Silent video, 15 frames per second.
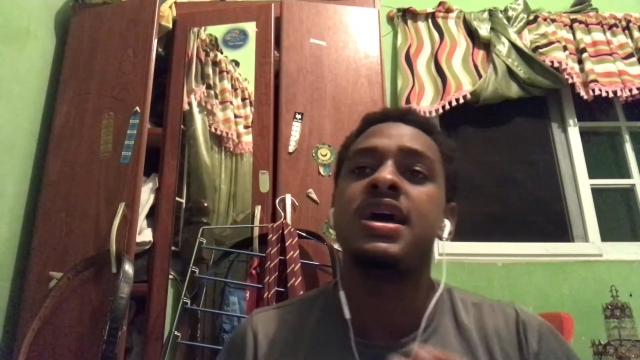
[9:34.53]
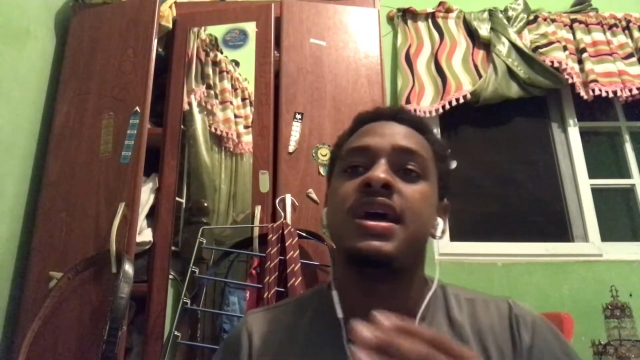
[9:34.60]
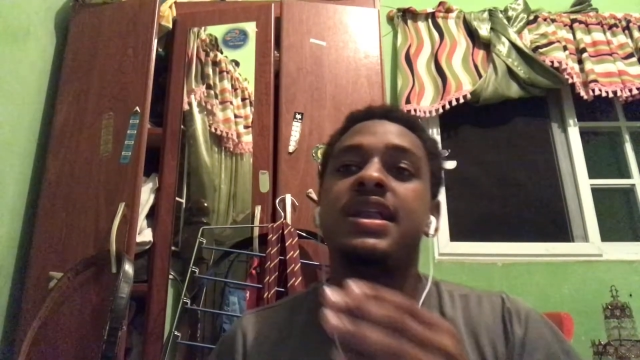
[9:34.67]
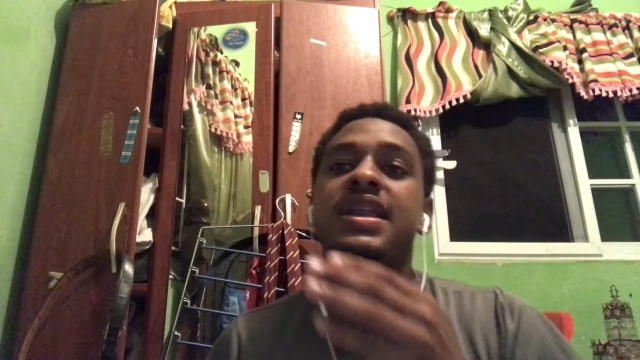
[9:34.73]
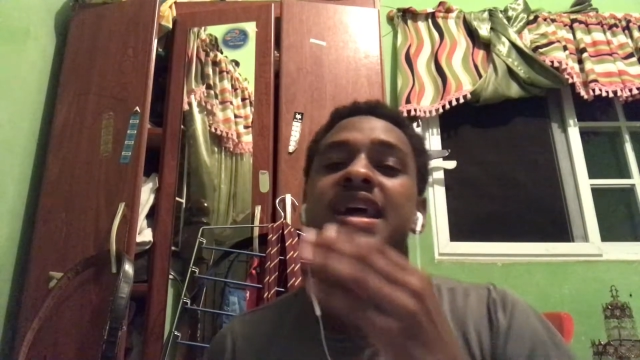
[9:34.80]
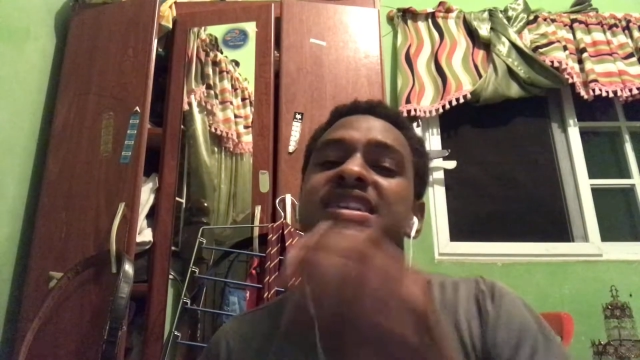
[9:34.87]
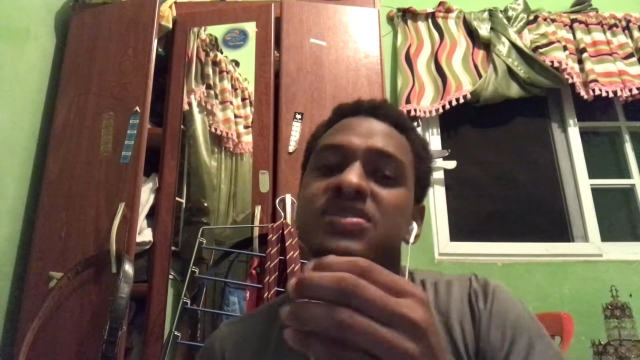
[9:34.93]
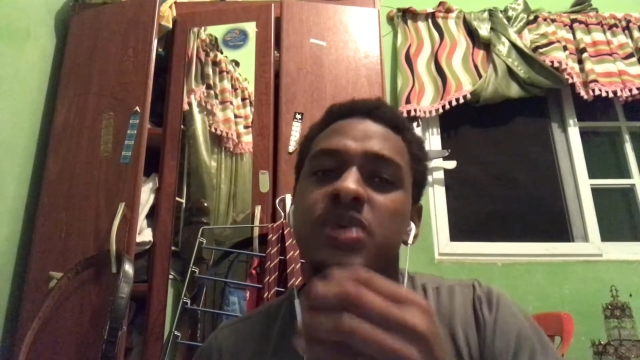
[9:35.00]

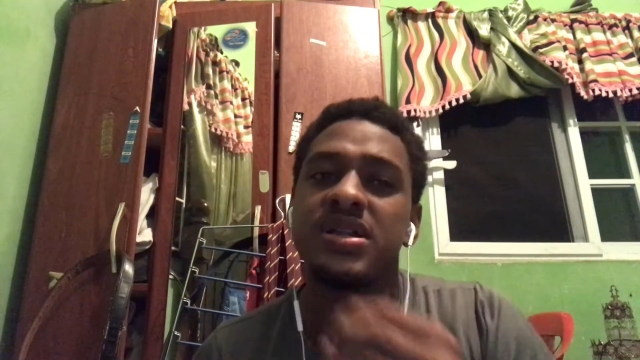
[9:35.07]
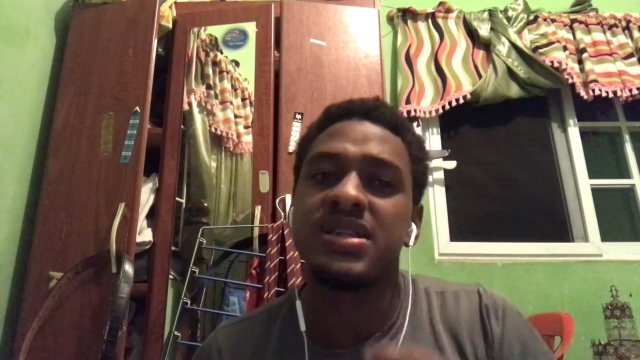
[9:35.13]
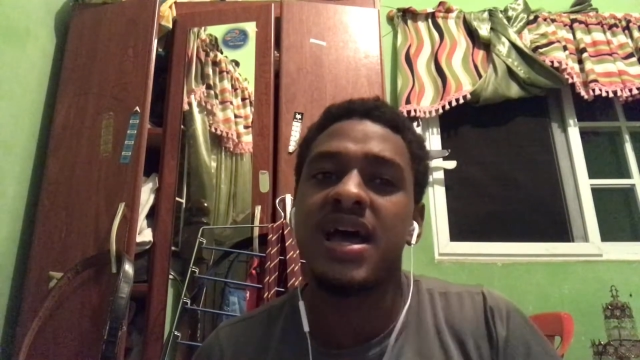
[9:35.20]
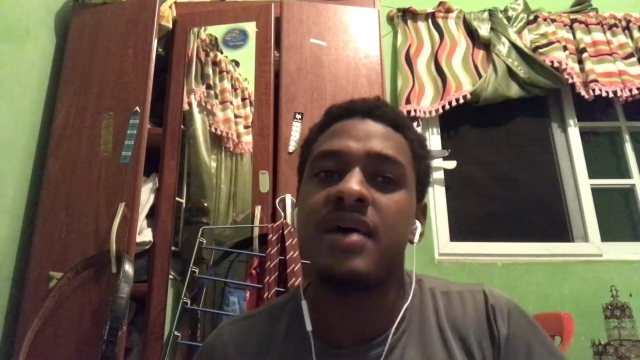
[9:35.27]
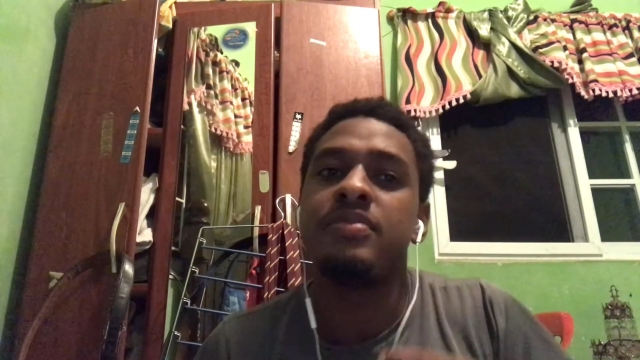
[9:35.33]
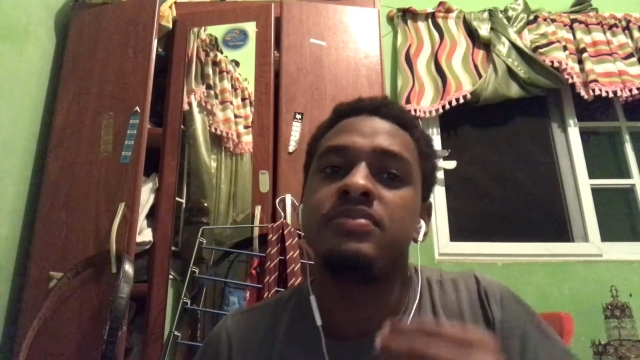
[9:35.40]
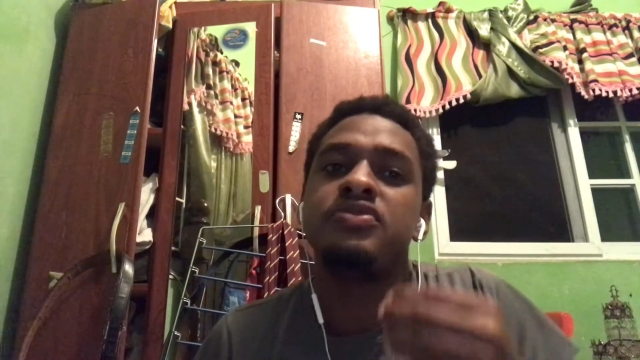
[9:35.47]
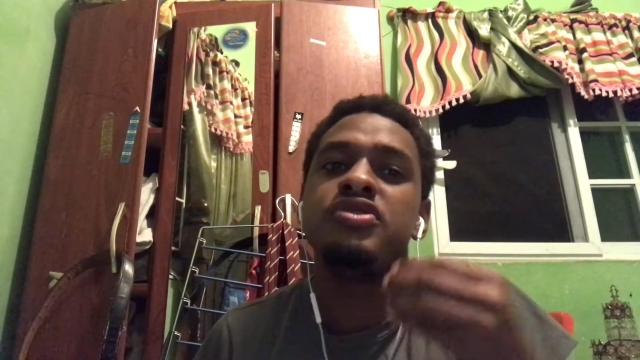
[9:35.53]
That's what
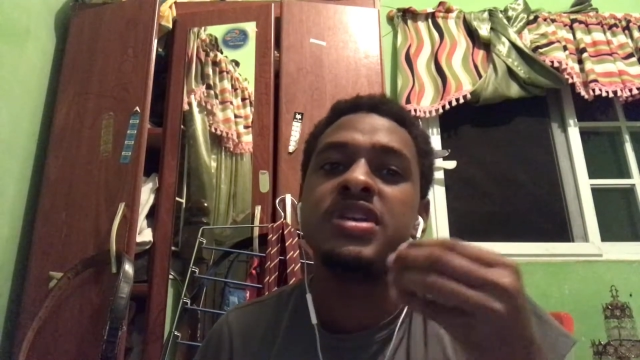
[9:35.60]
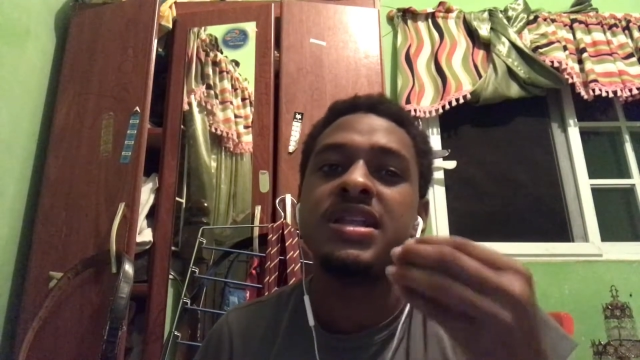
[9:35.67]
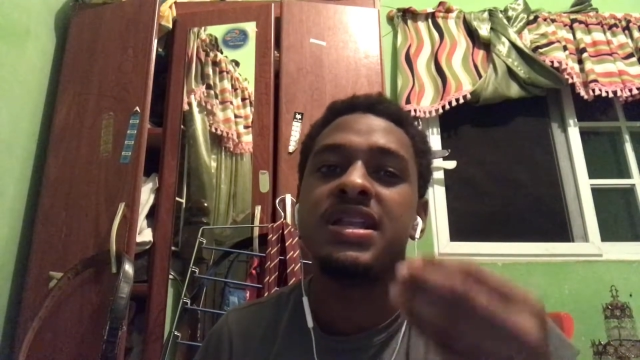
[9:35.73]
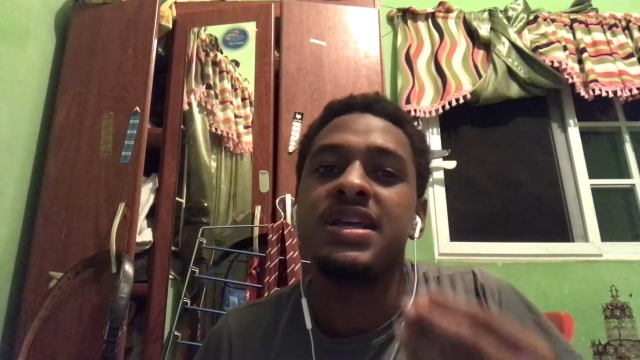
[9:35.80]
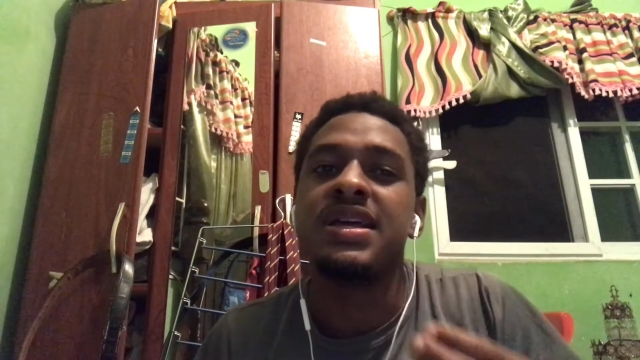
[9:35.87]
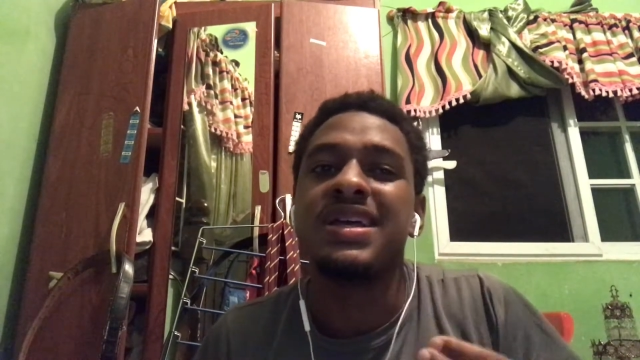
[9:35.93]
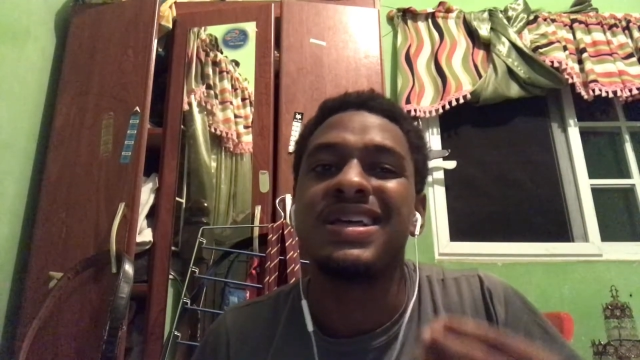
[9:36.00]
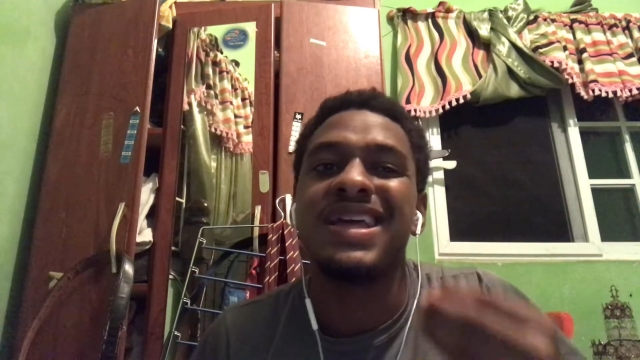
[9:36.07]
I'm
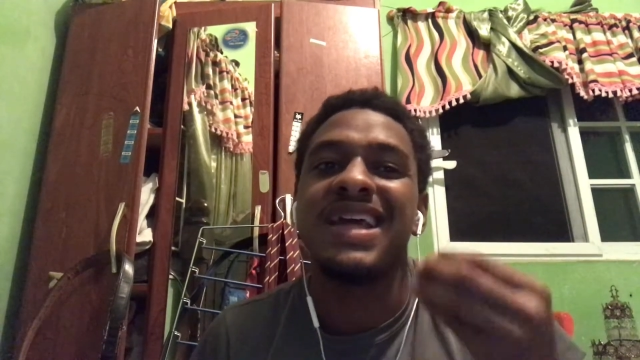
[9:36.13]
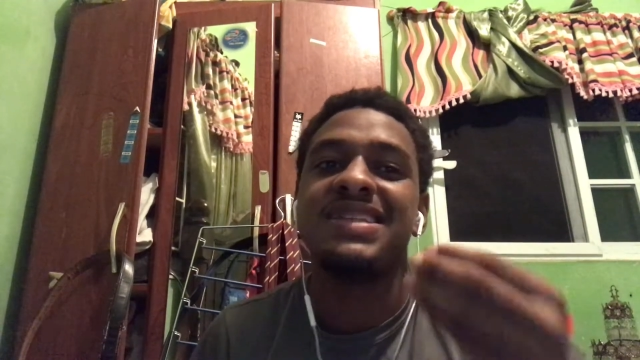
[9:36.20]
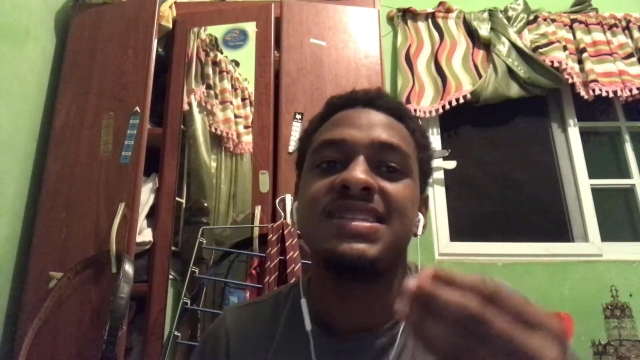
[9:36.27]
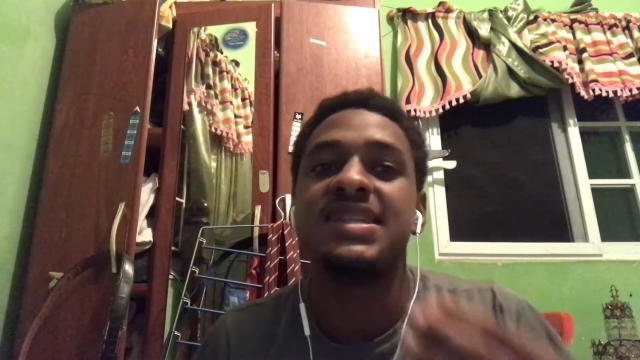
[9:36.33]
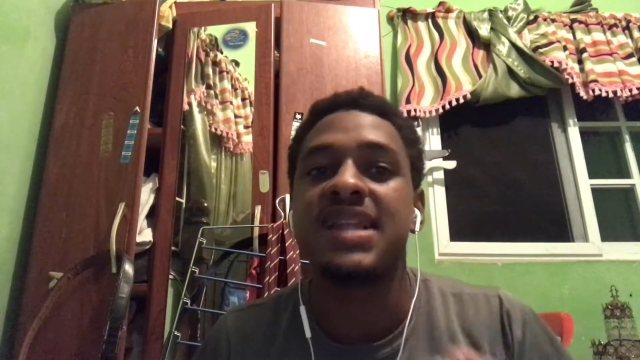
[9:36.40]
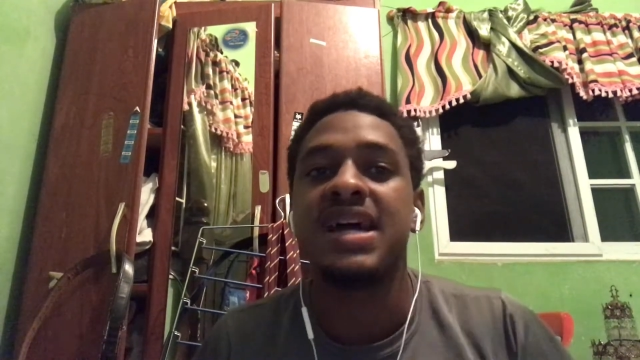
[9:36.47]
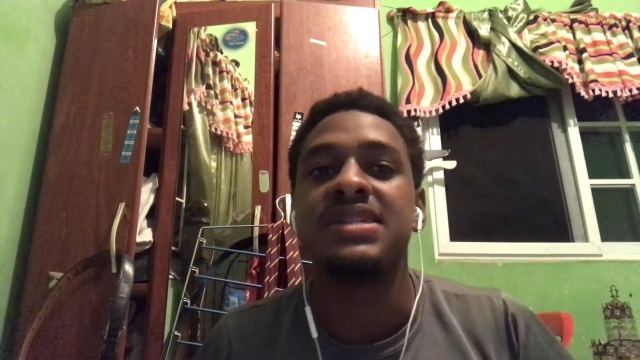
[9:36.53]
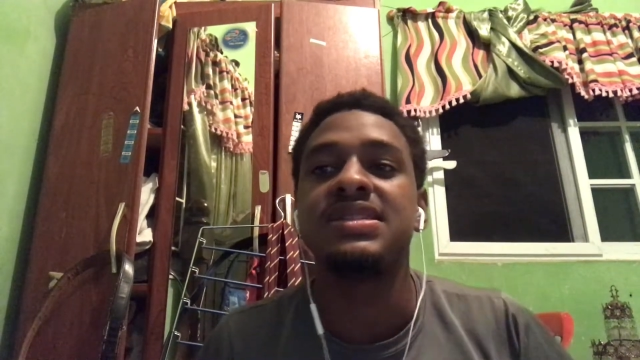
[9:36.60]
really
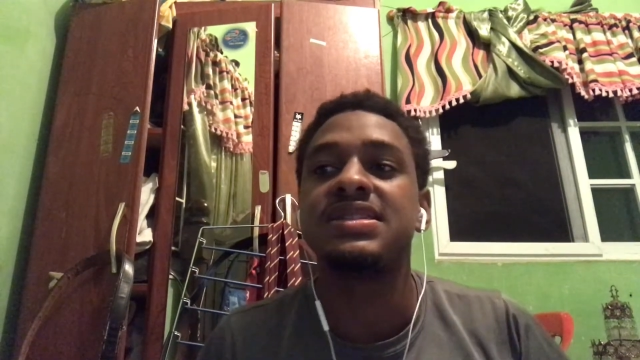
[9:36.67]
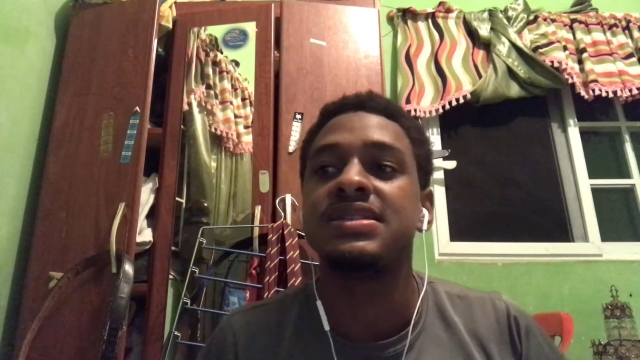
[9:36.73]
getting at.